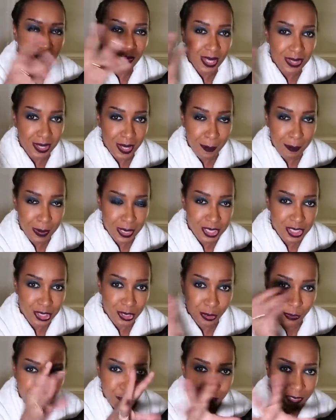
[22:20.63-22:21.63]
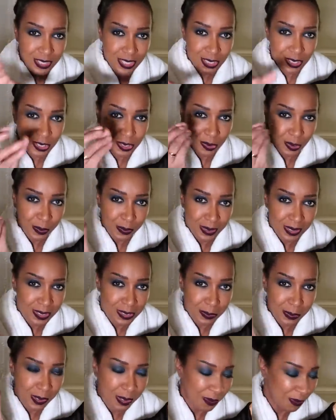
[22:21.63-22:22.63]
and that mixture of vintage thrown in
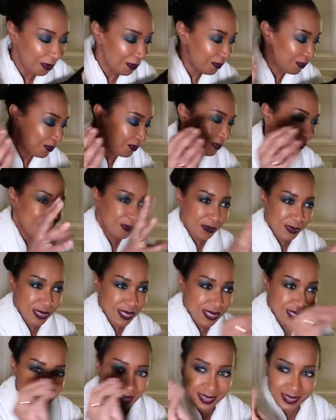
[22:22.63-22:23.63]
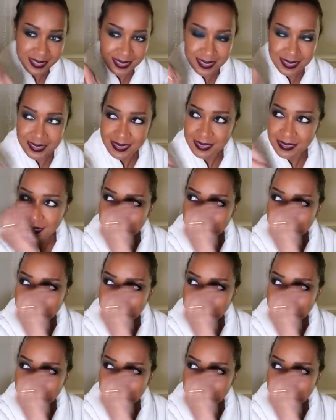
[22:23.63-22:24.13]
as well. What is this?